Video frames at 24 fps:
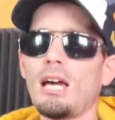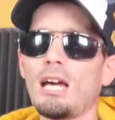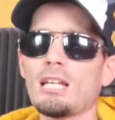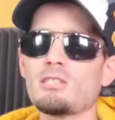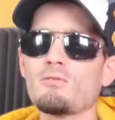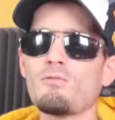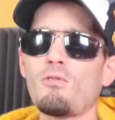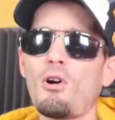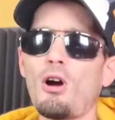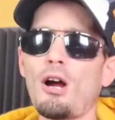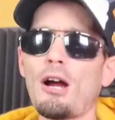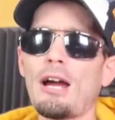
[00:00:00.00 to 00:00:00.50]

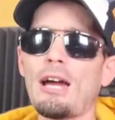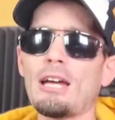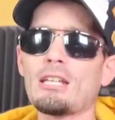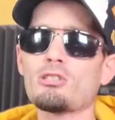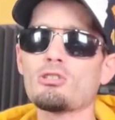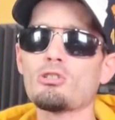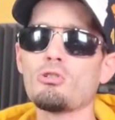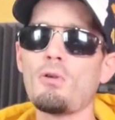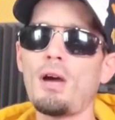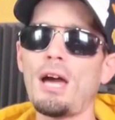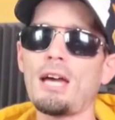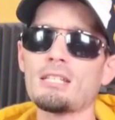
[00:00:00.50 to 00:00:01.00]
as far
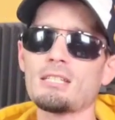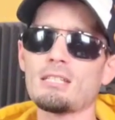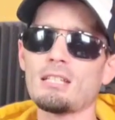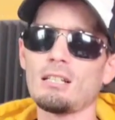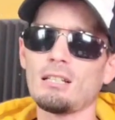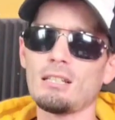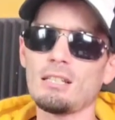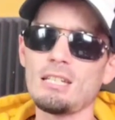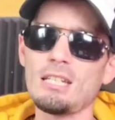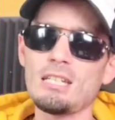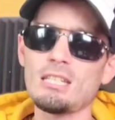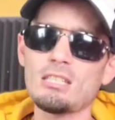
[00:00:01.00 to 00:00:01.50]
as who has
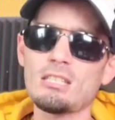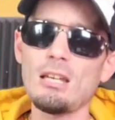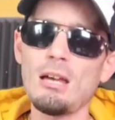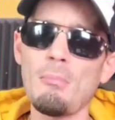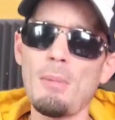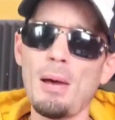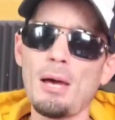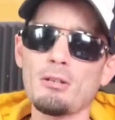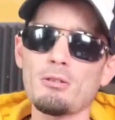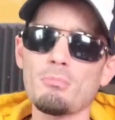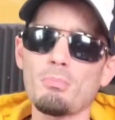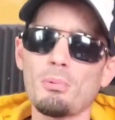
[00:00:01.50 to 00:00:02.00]
the least
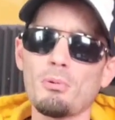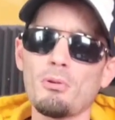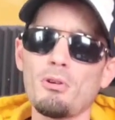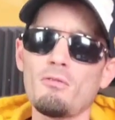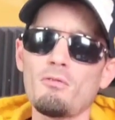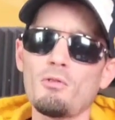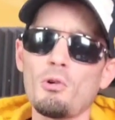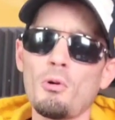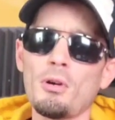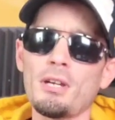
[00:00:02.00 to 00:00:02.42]
amount to prove